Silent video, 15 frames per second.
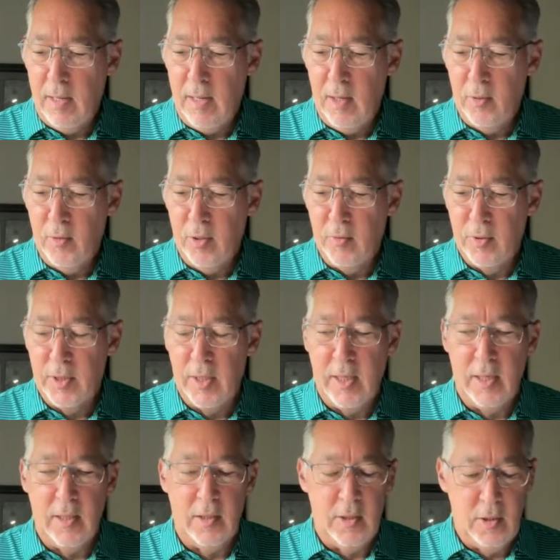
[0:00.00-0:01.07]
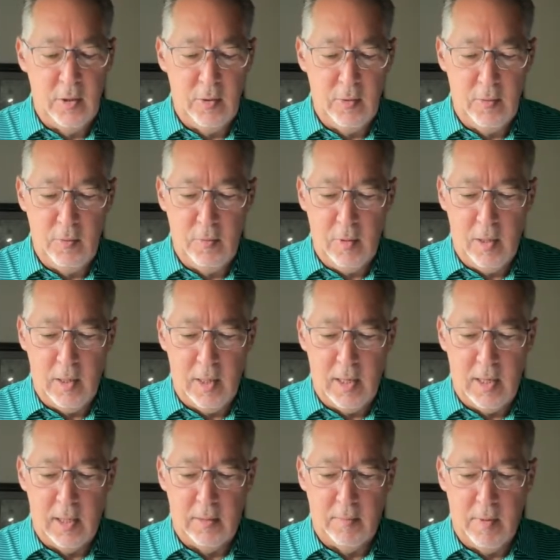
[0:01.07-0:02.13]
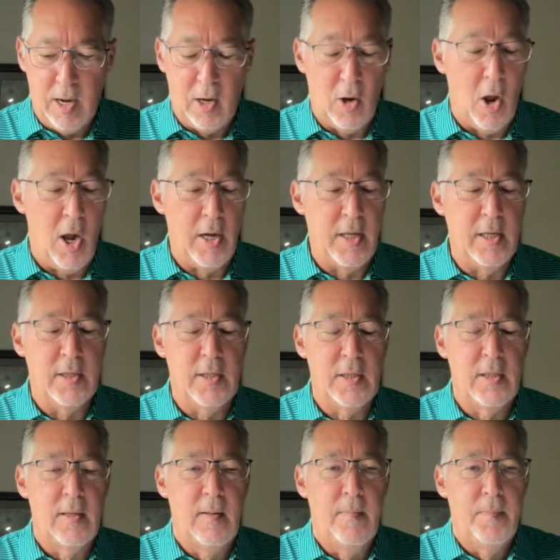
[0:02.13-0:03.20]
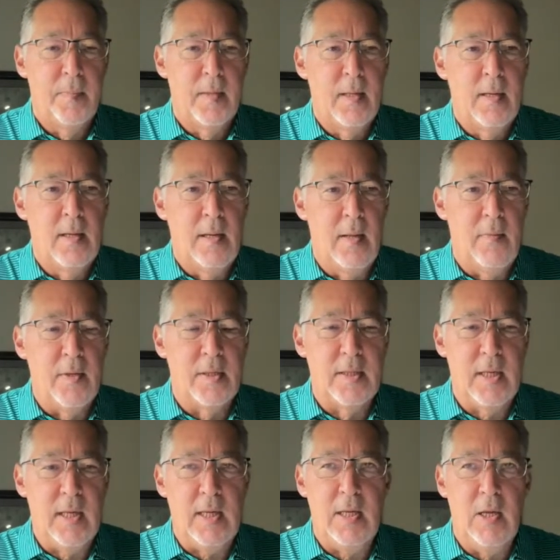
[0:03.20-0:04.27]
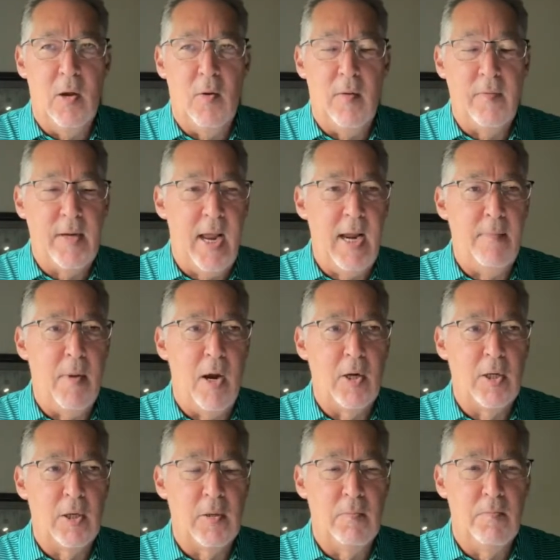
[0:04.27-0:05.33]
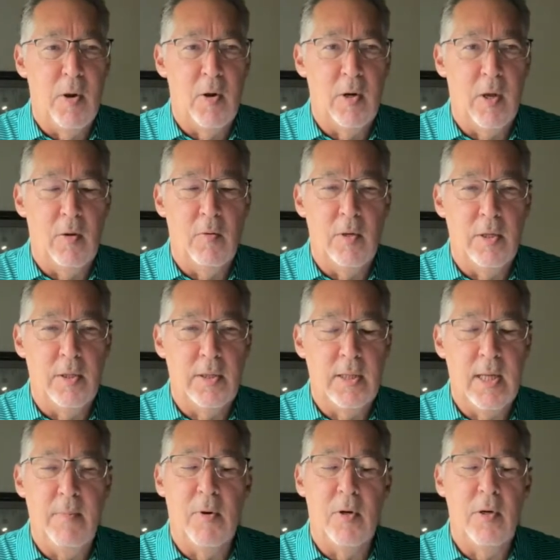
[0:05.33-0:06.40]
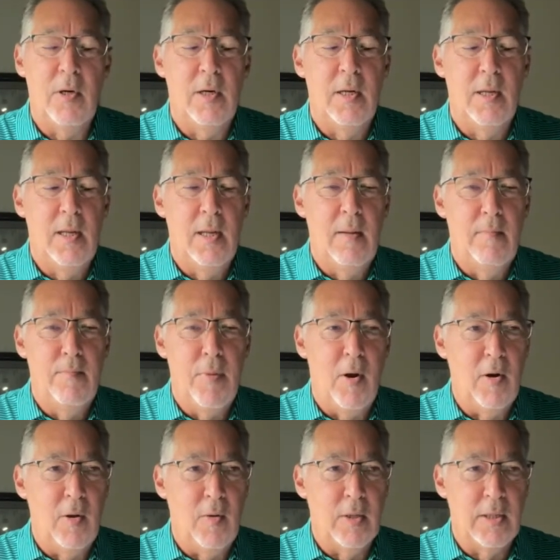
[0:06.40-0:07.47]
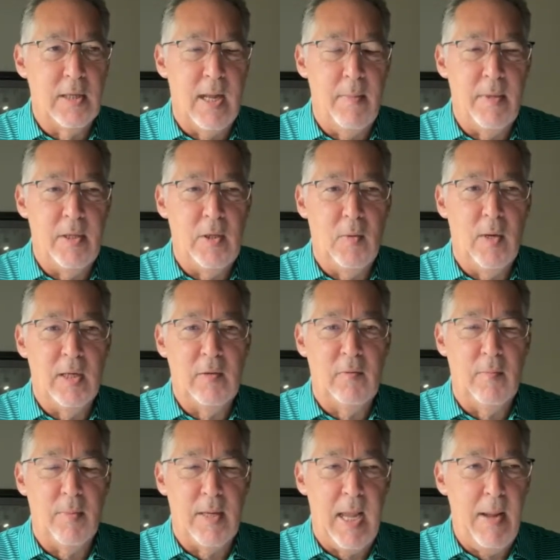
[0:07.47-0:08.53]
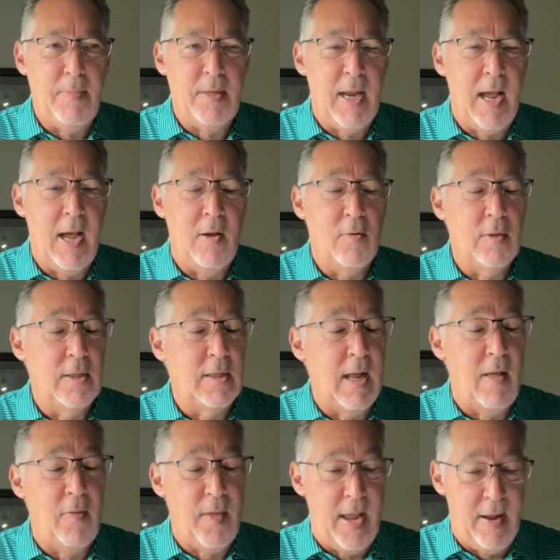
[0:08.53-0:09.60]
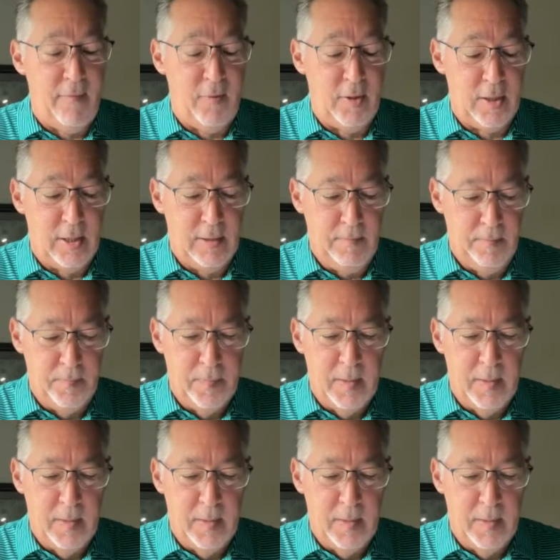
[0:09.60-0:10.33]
introducing to our audience the CEO of Tagmarshal, Bodo Sieber. Bodo is coming to us from Cape Town, South Africa.